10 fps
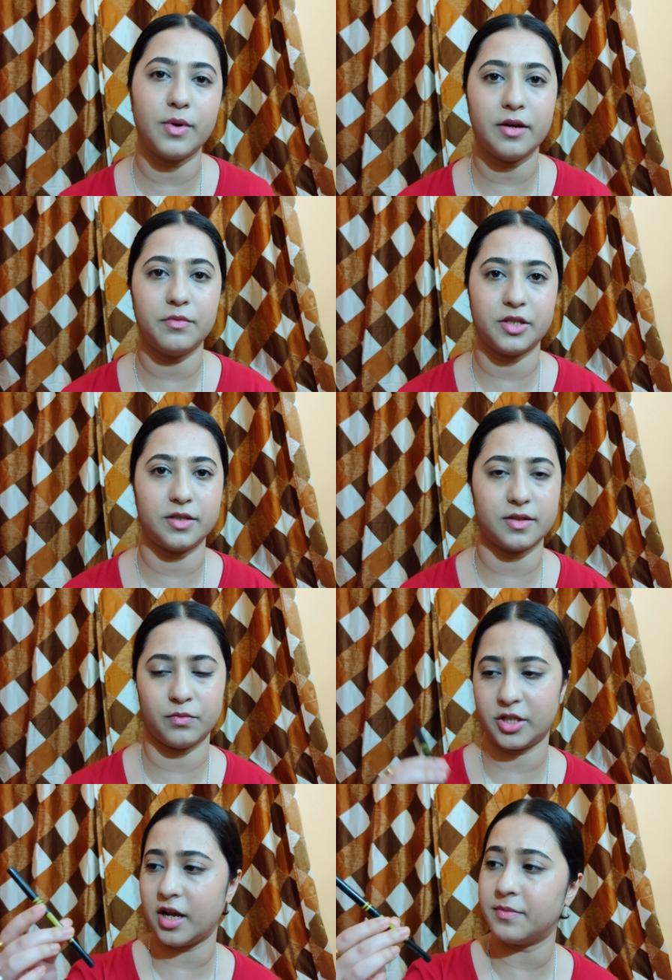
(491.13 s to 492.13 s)
one,
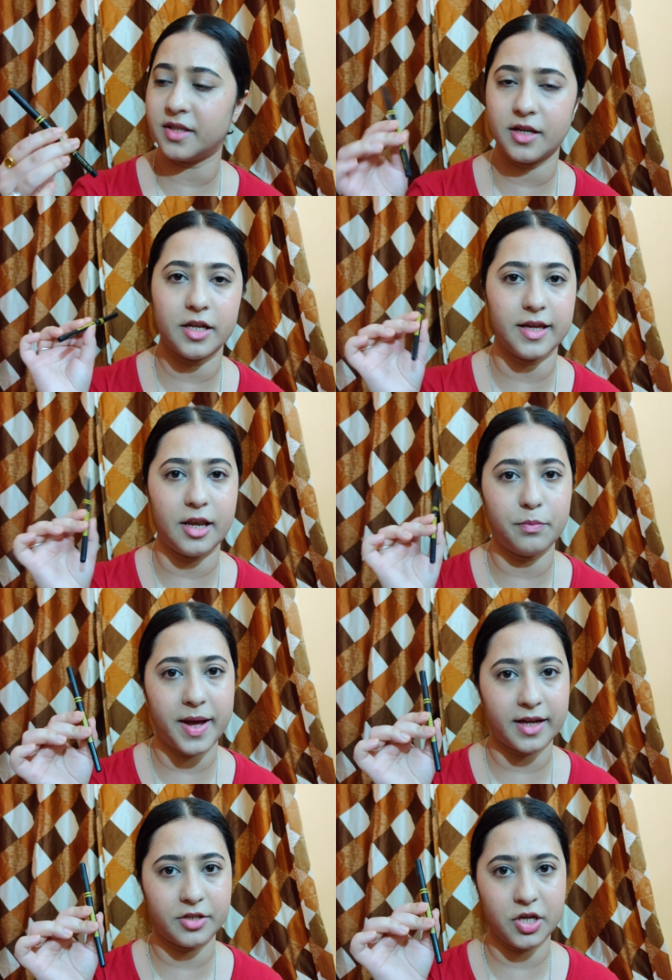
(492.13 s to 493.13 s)
which comes in a yellow
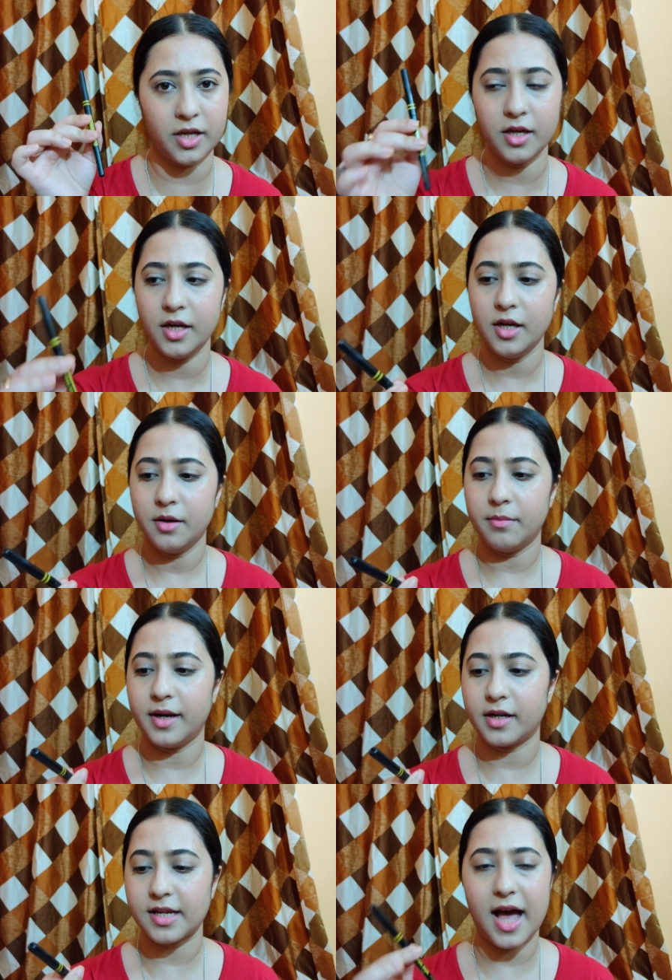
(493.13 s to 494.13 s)
packaging,
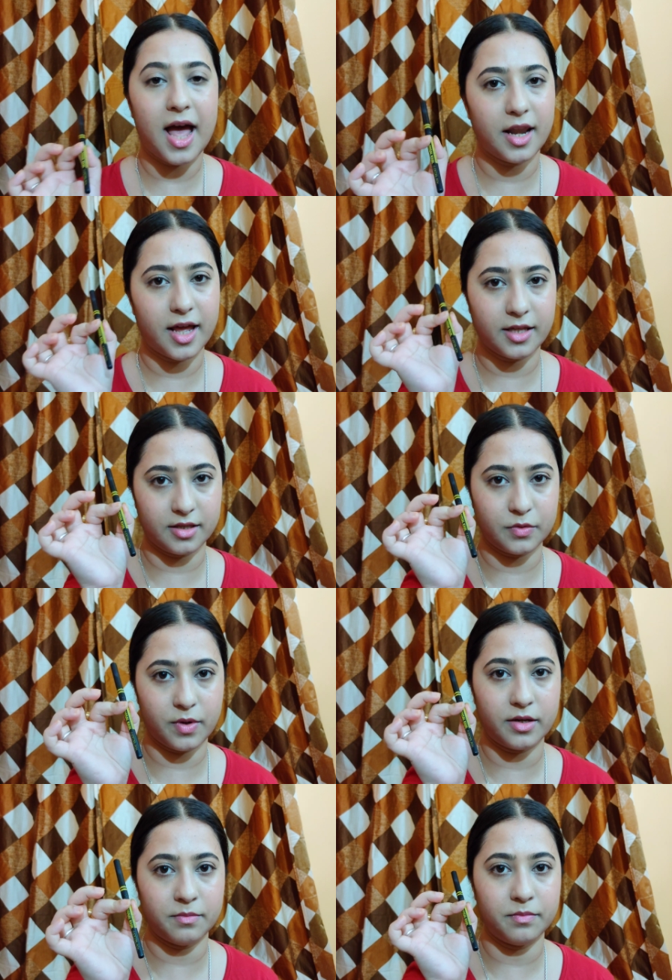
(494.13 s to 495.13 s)
but I like this
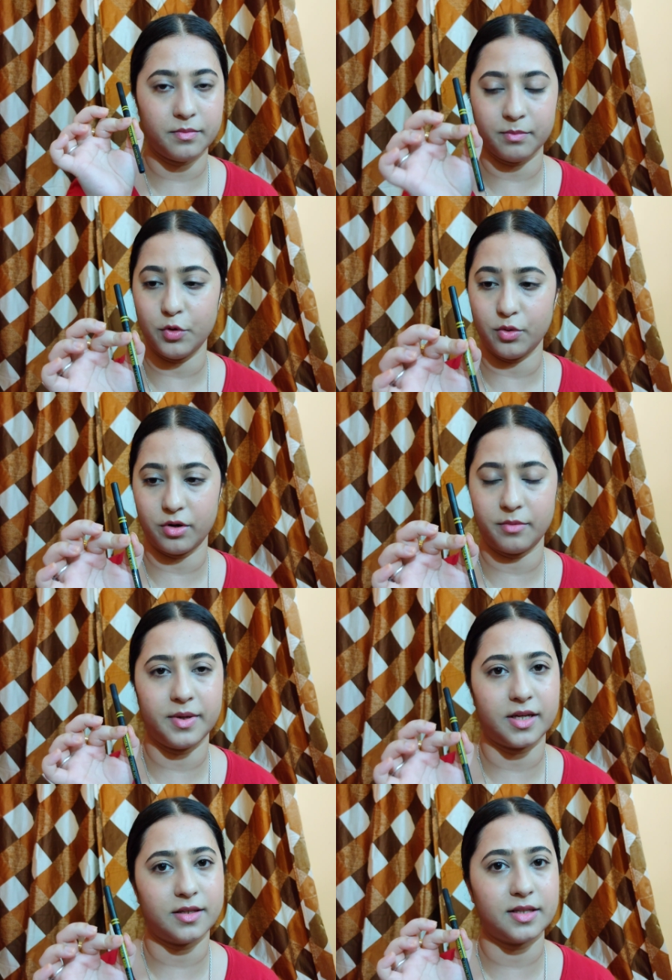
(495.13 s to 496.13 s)
one more
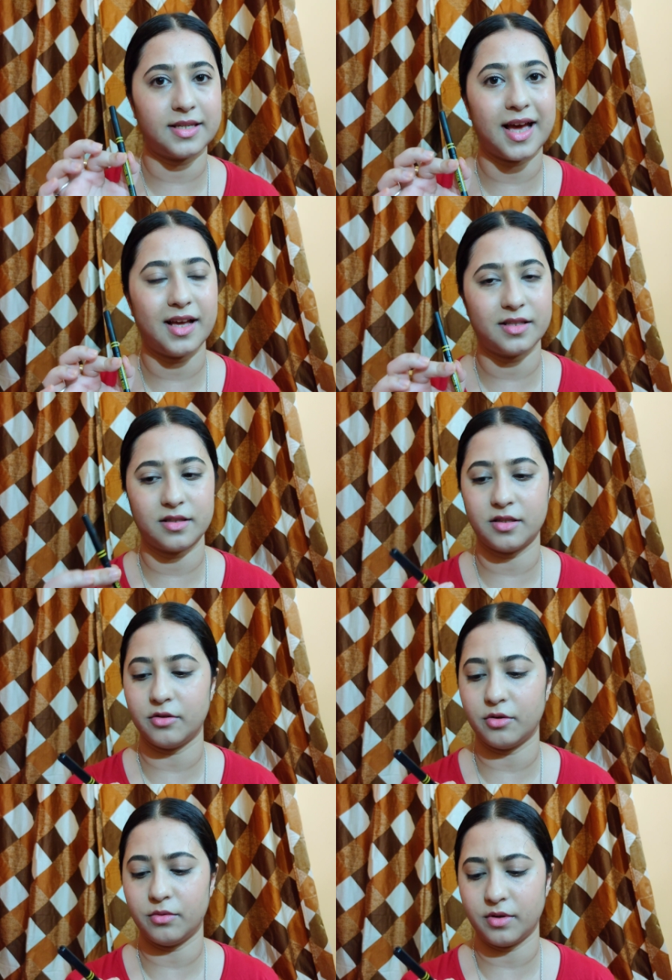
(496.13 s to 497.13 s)
because it has,
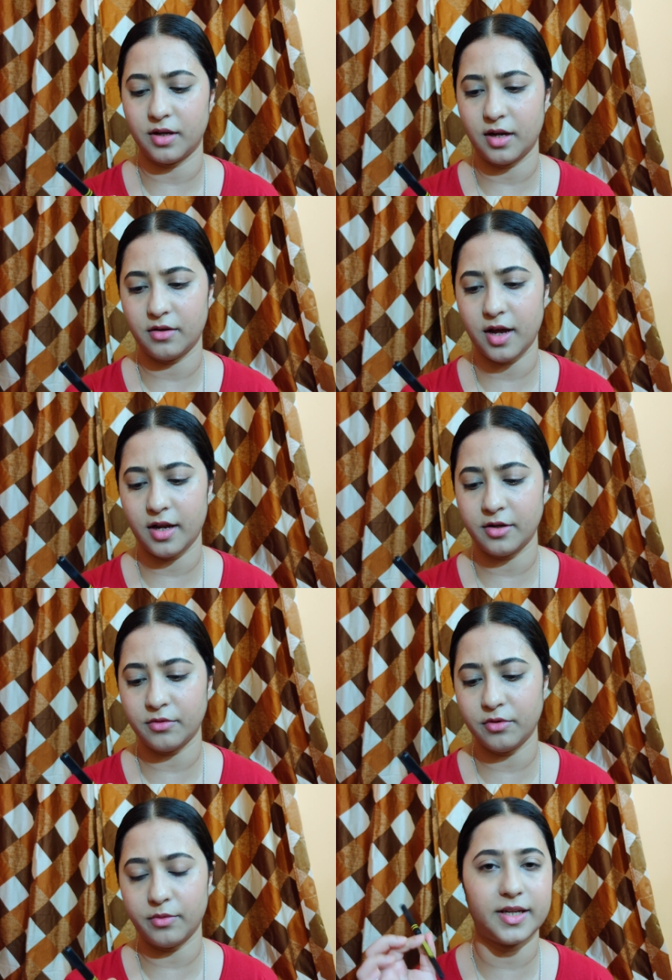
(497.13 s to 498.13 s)
I
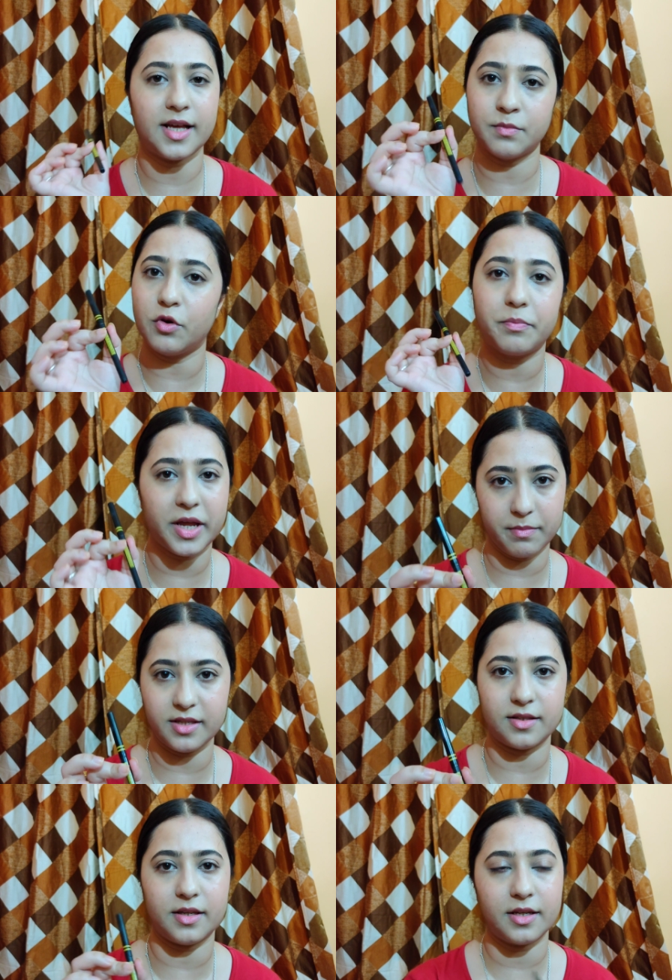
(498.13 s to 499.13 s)
don't know, it has more
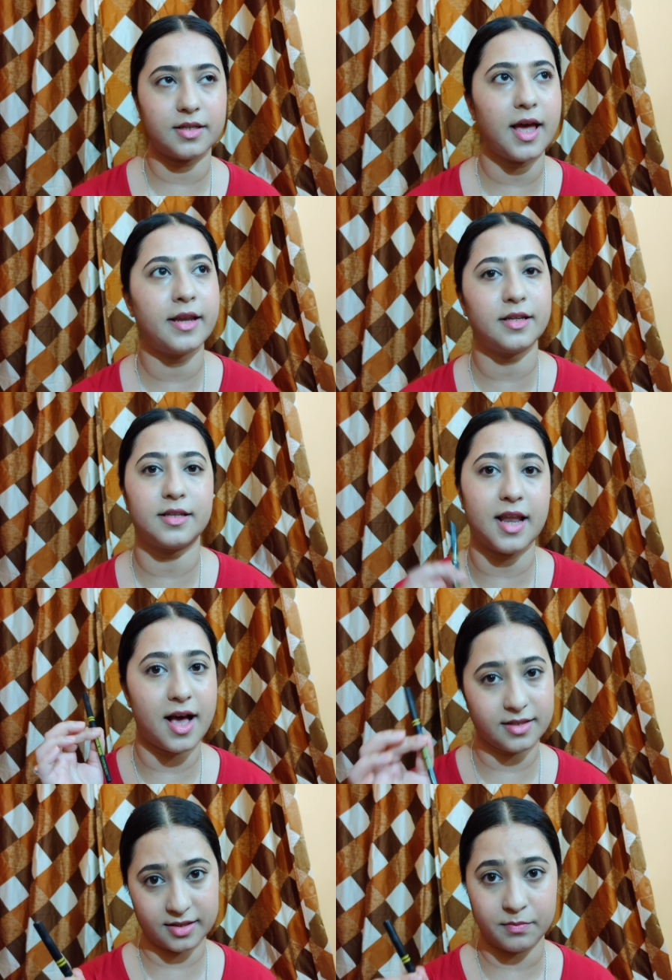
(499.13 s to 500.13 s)
pigments in it and it
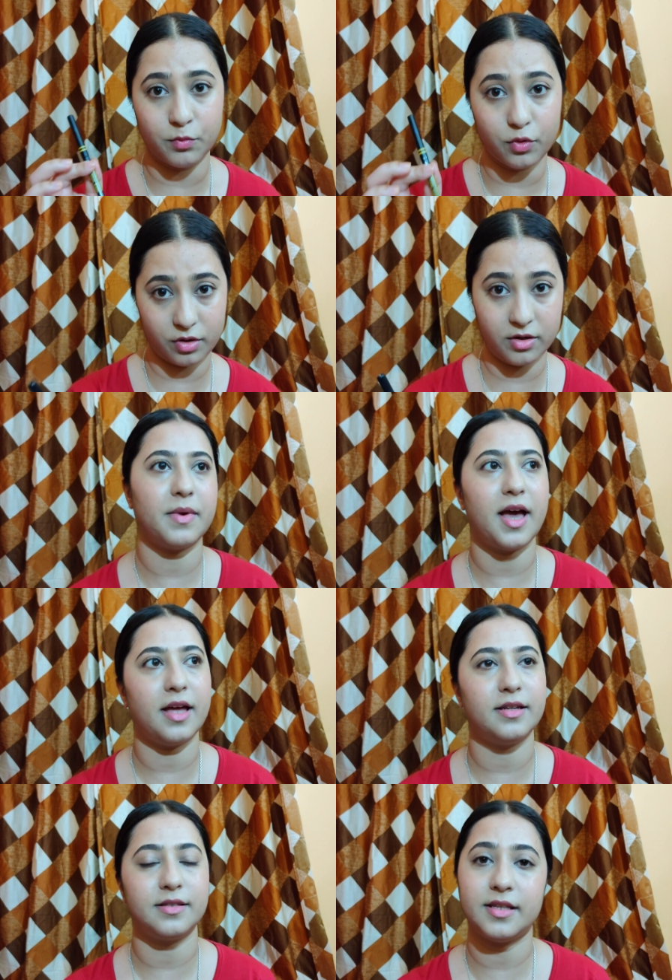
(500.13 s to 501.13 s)
lasts more
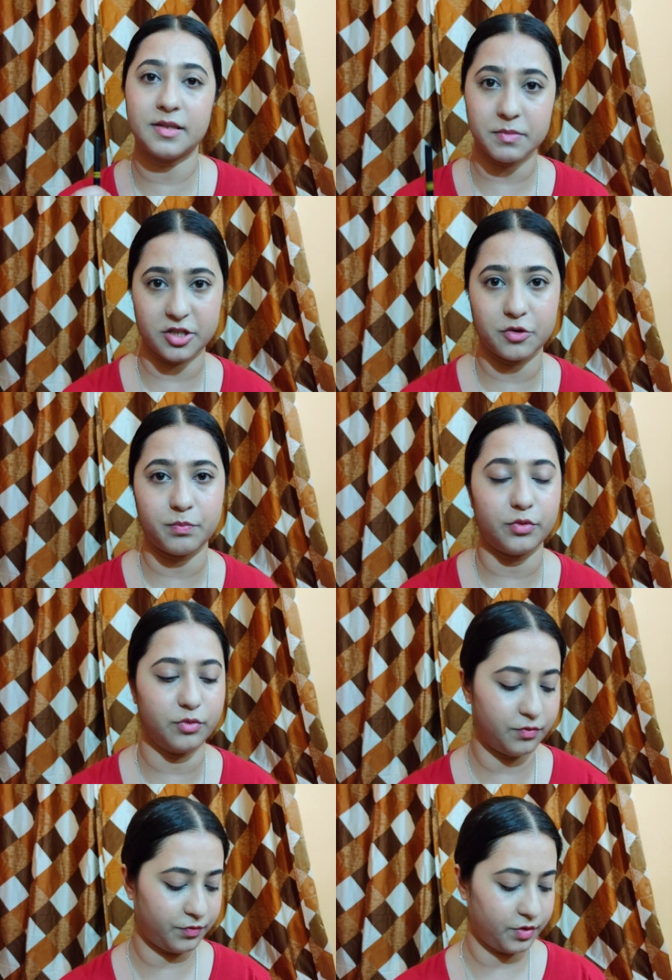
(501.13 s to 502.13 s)
and it is smudge
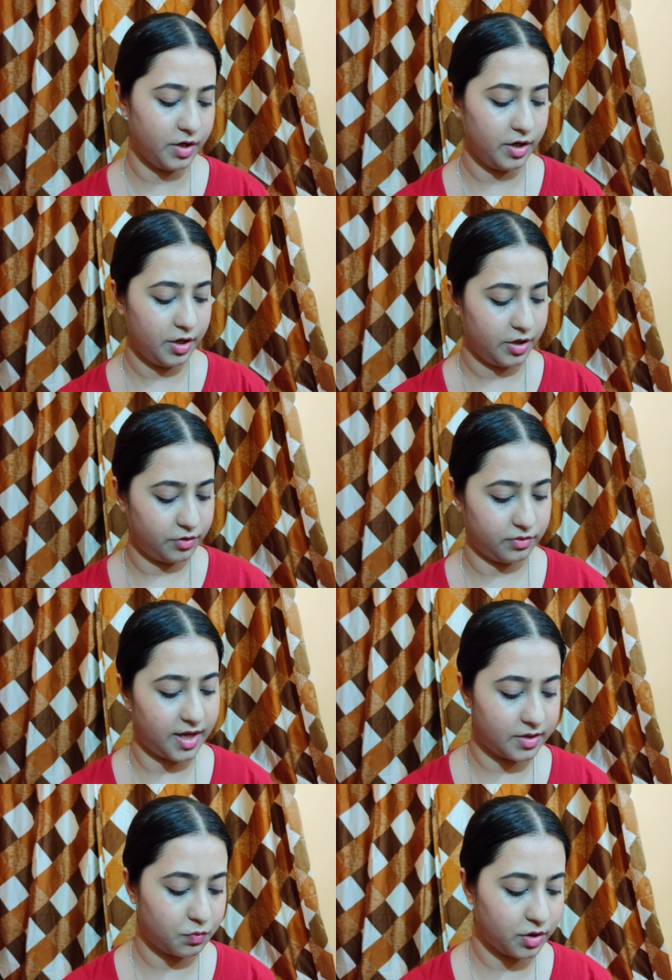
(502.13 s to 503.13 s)
proof. So
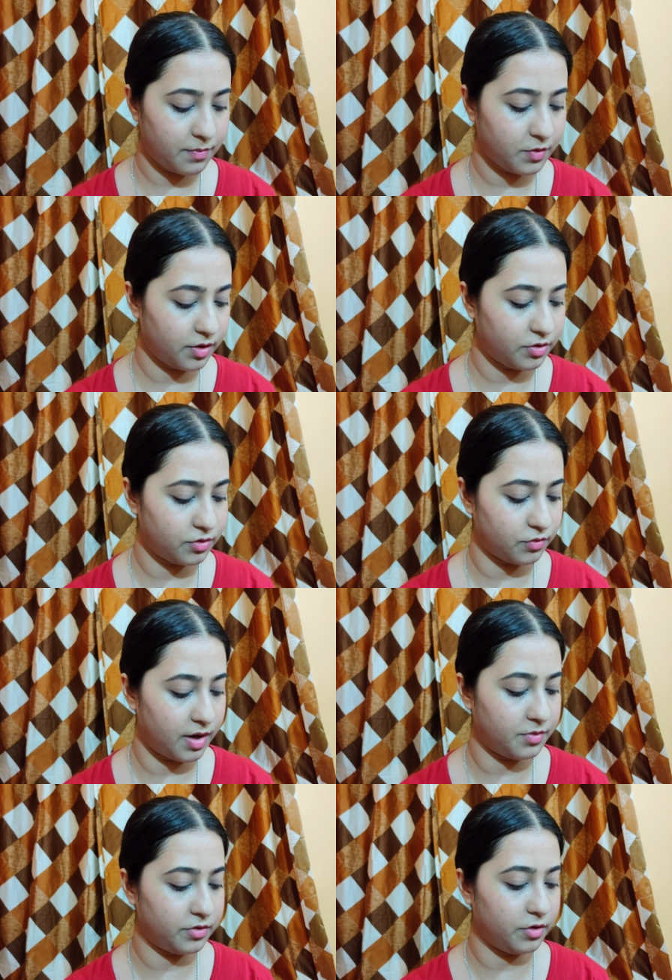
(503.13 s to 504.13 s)
that's what I'm going to do.
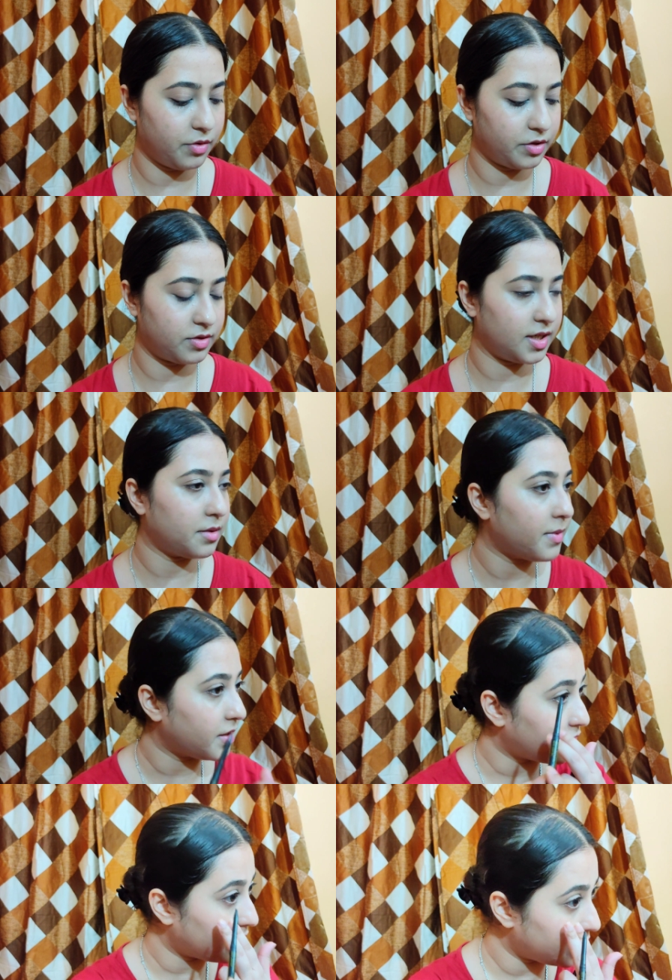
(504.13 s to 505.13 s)
I'm going to take
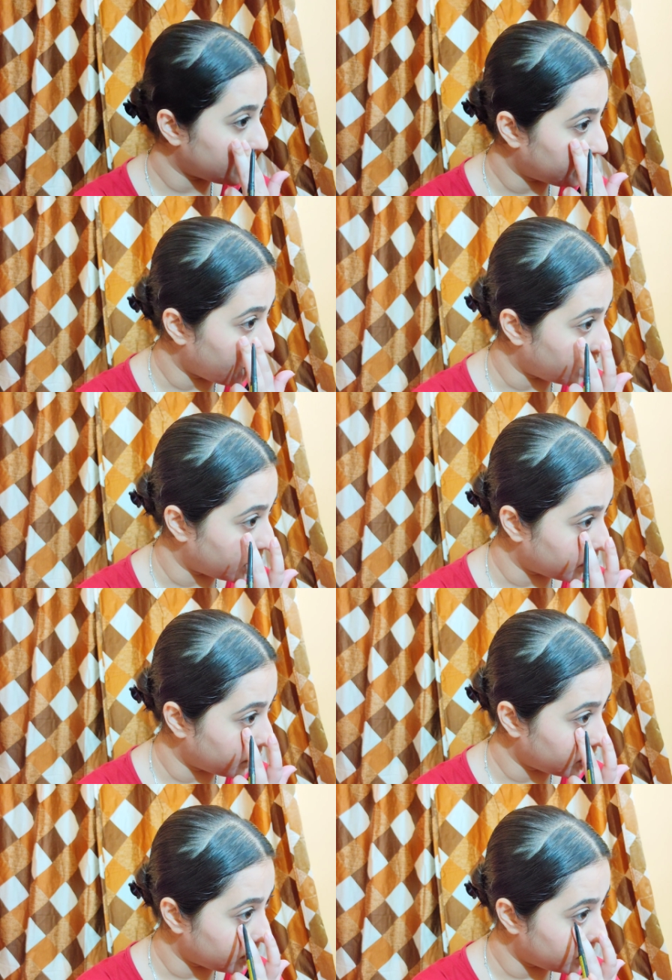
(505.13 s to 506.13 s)
my third product
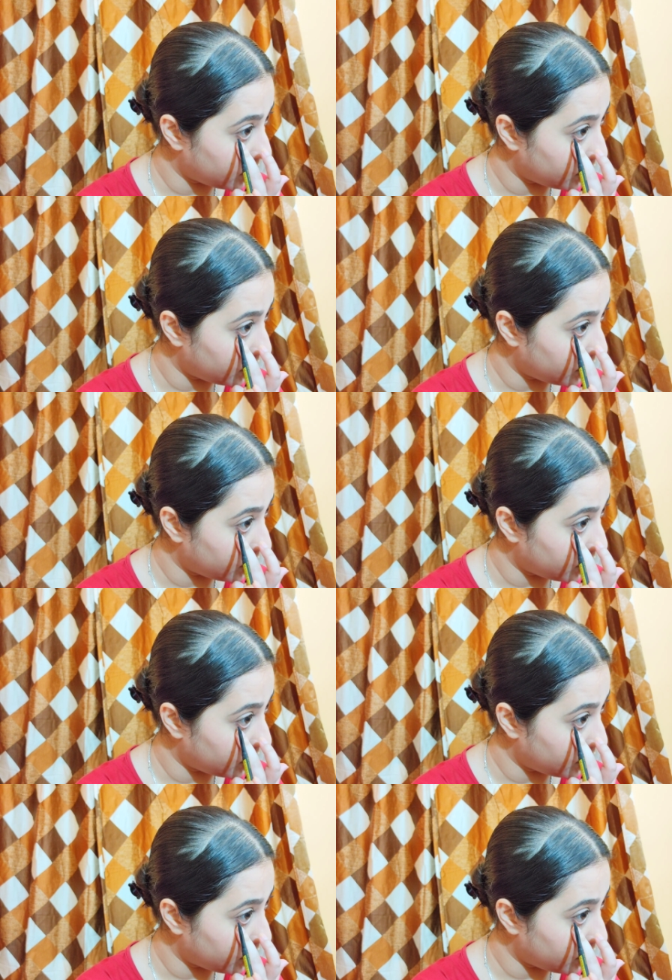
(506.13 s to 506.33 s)
for this